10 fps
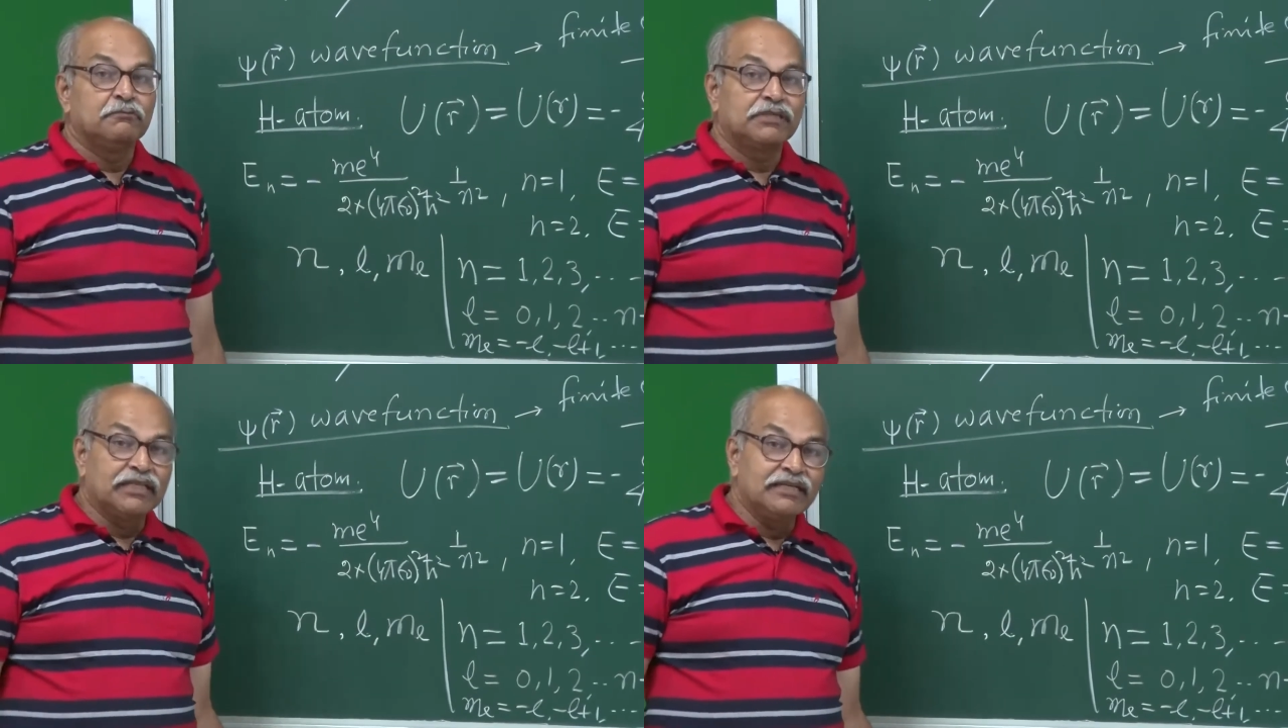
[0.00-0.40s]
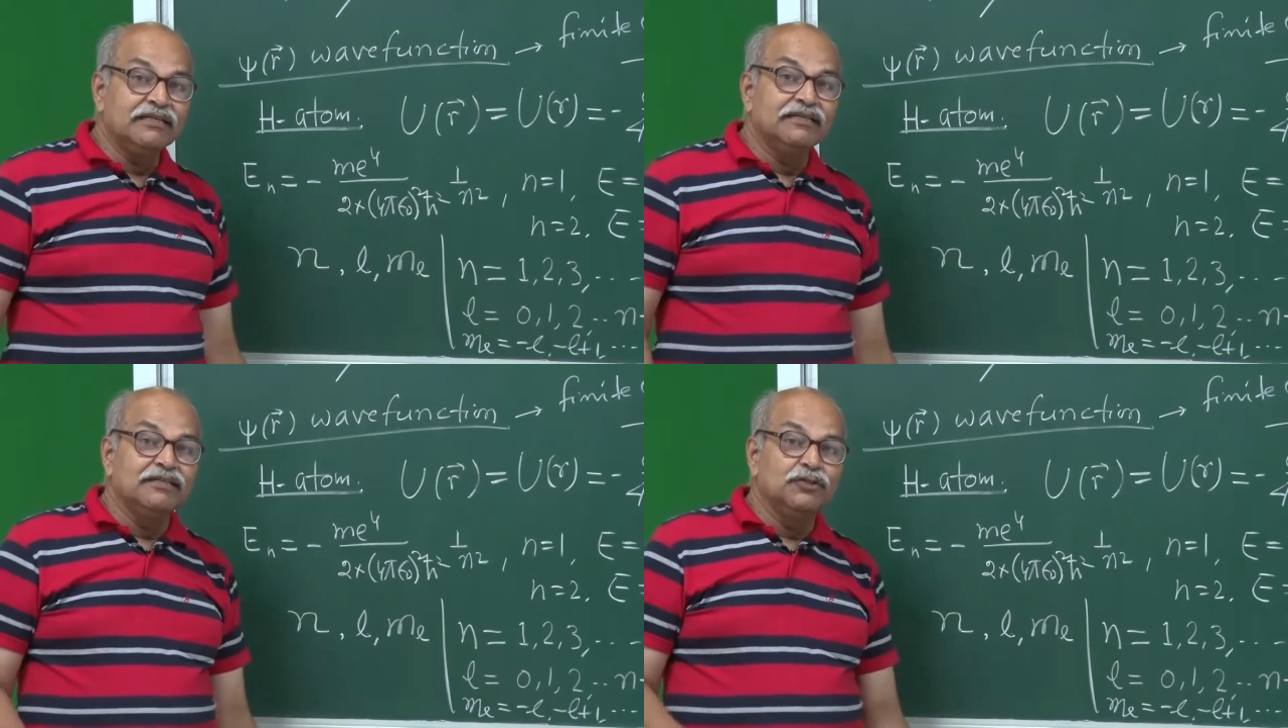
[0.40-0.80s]
But
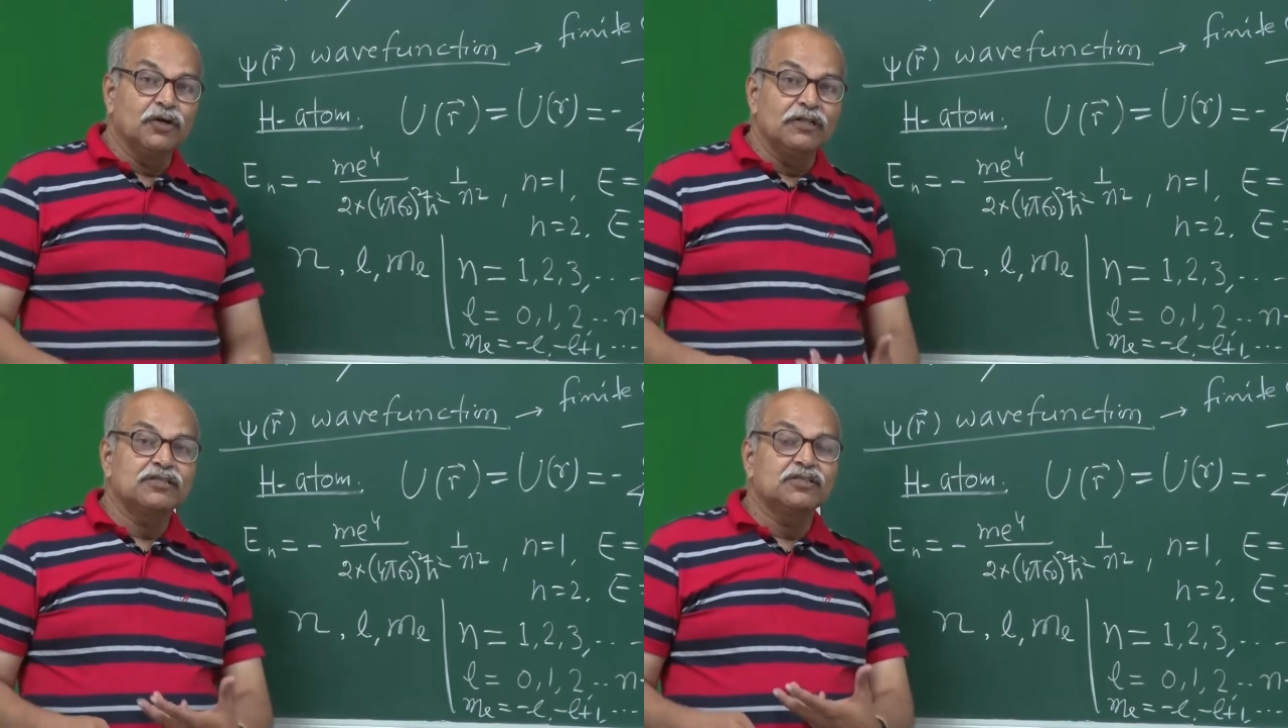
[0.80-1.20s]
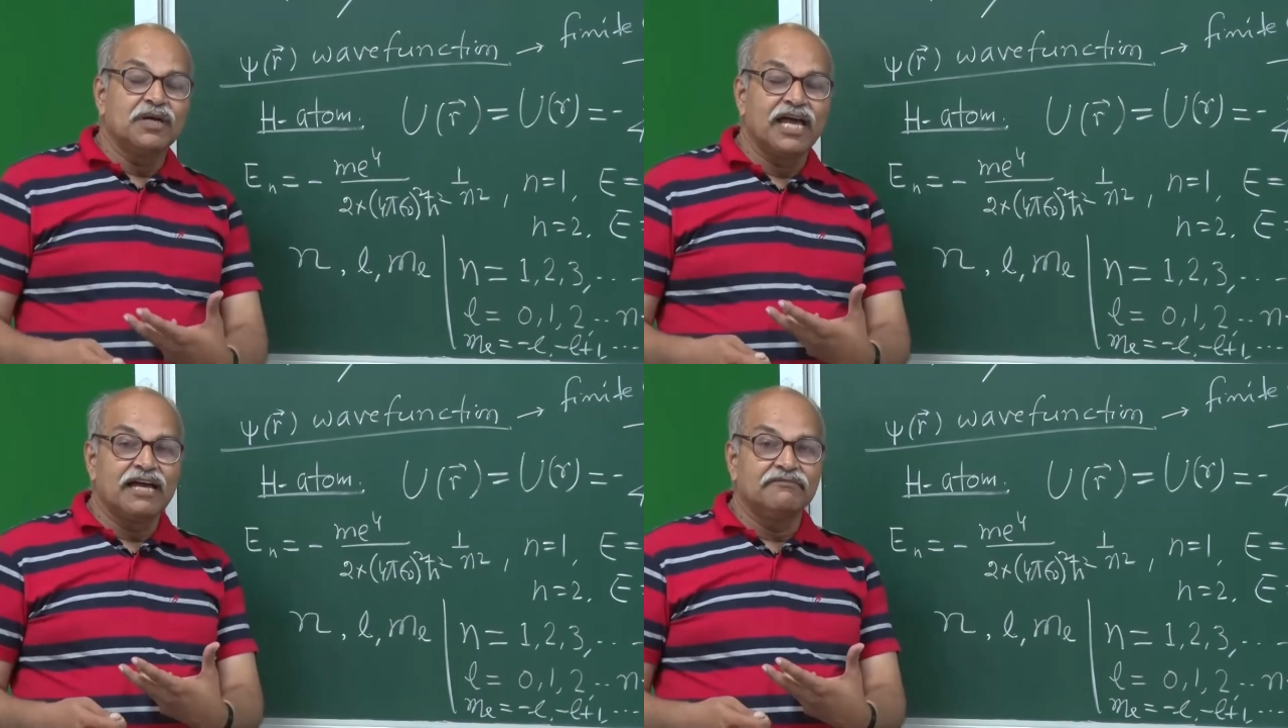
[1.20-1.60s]
then you also
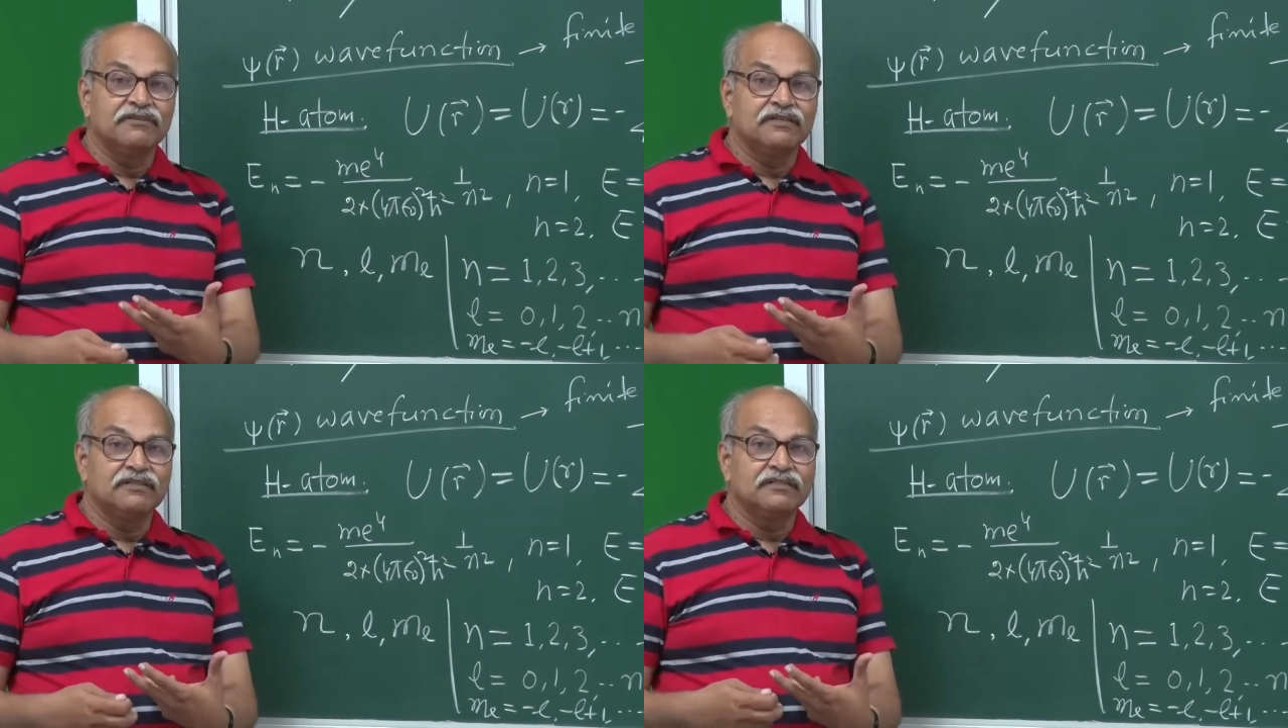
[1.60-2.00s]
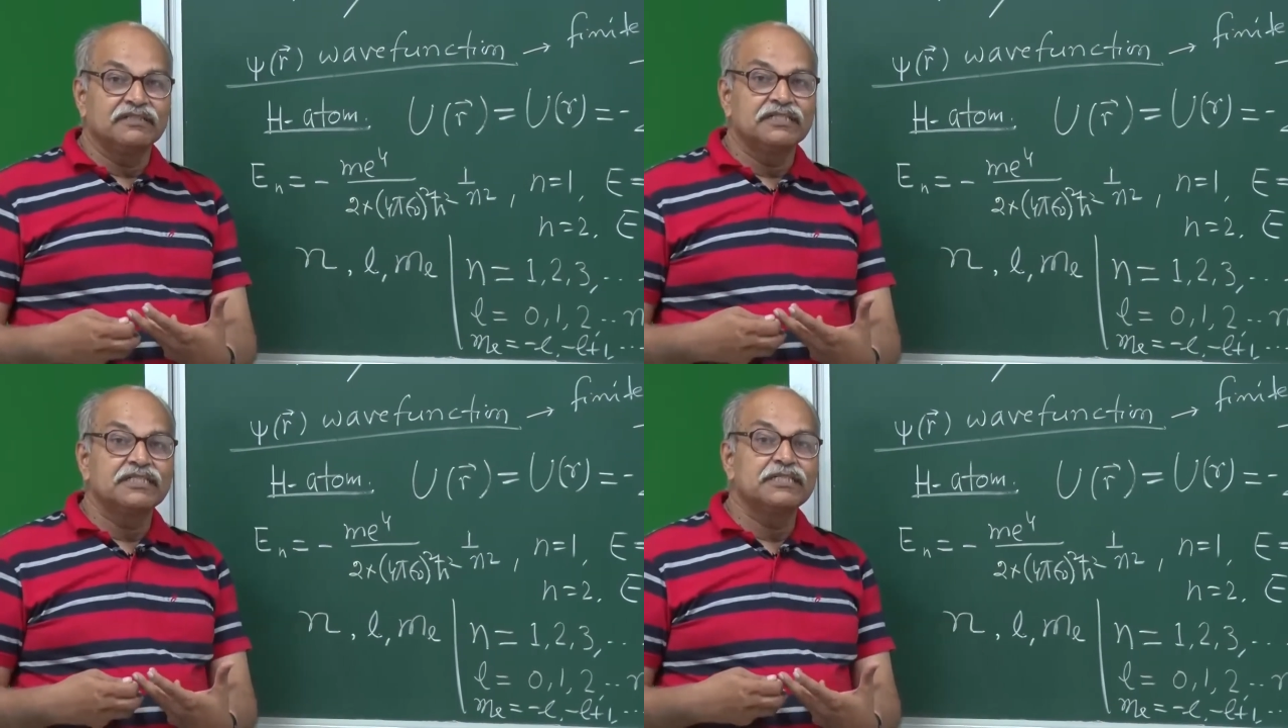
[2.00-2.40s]

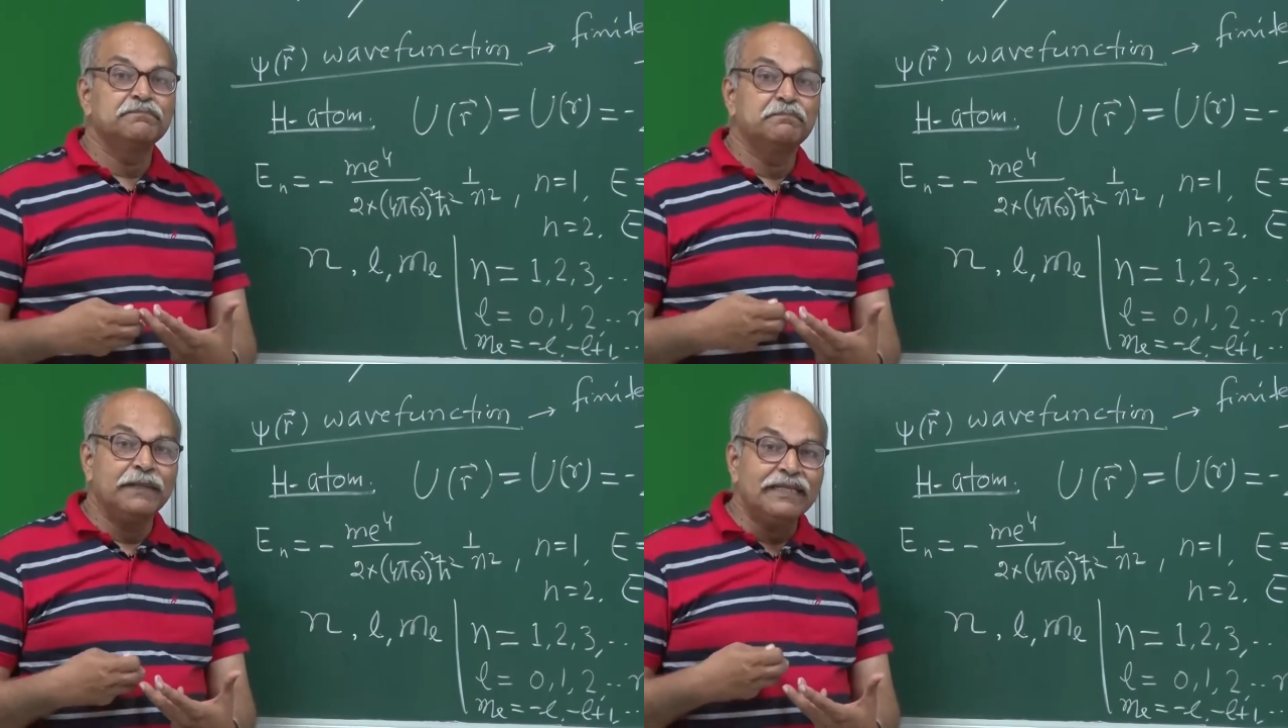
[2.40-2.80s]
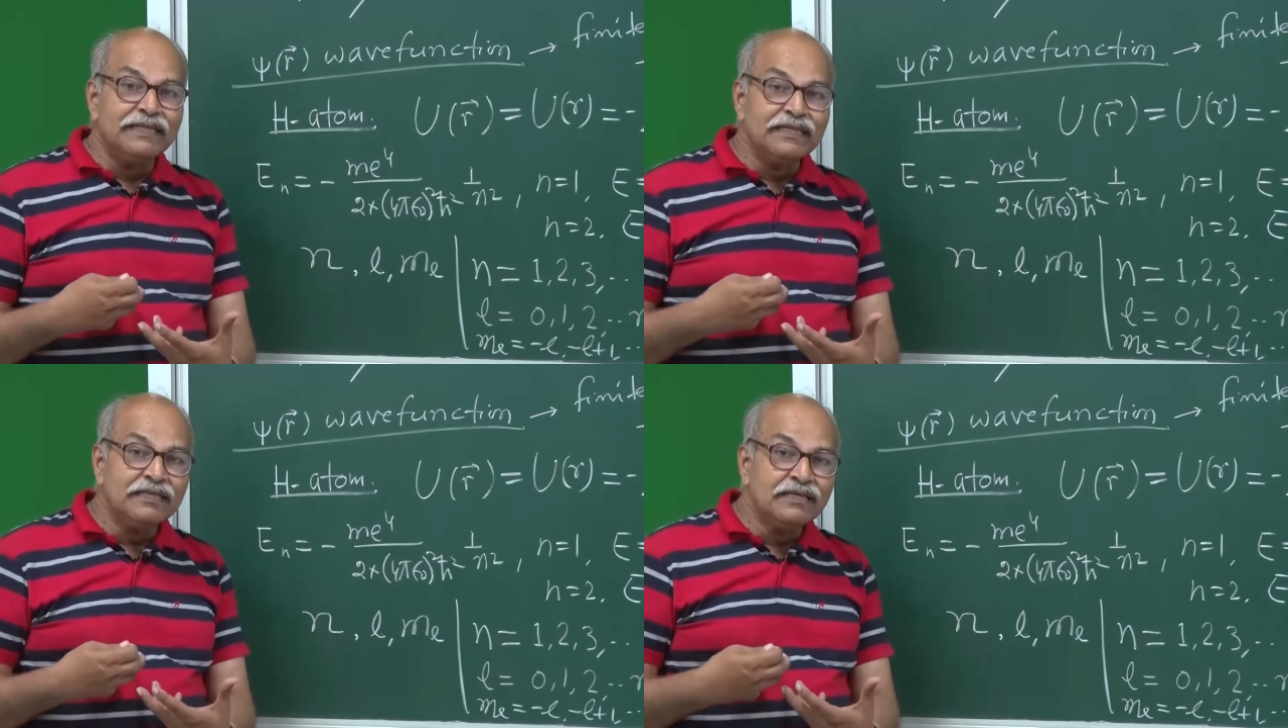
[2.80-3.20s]
have
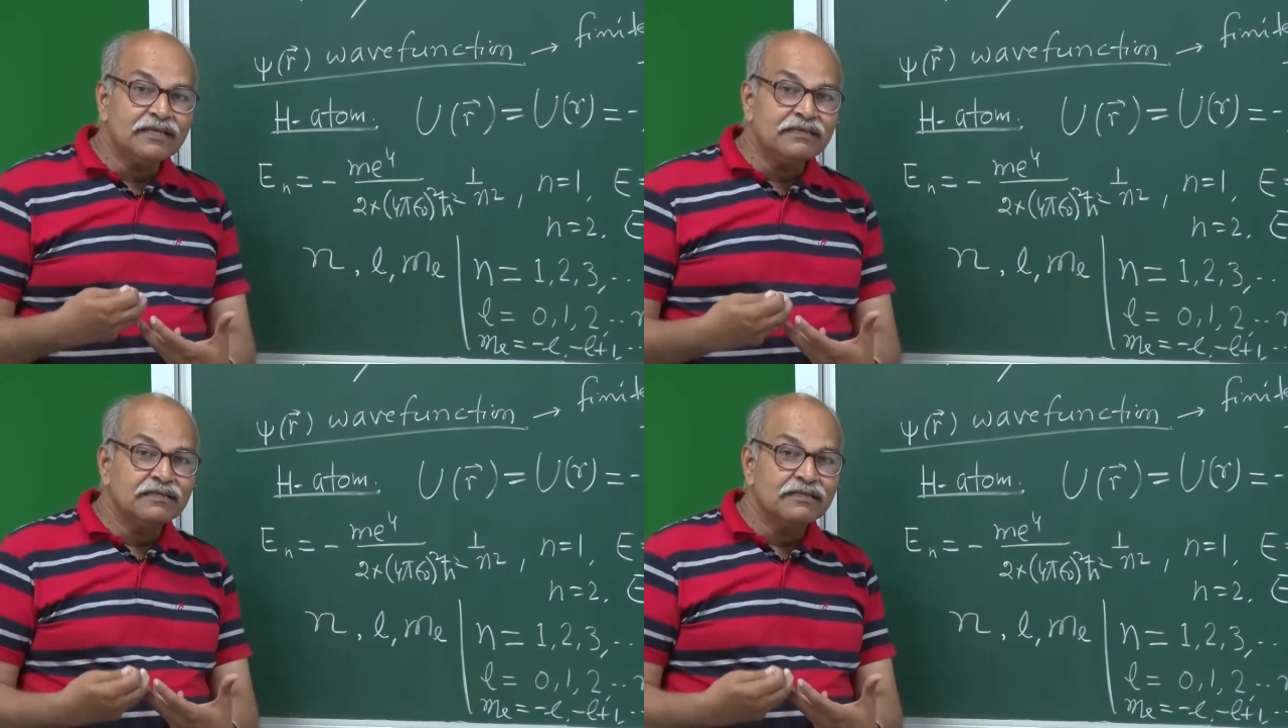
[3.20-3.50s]
spin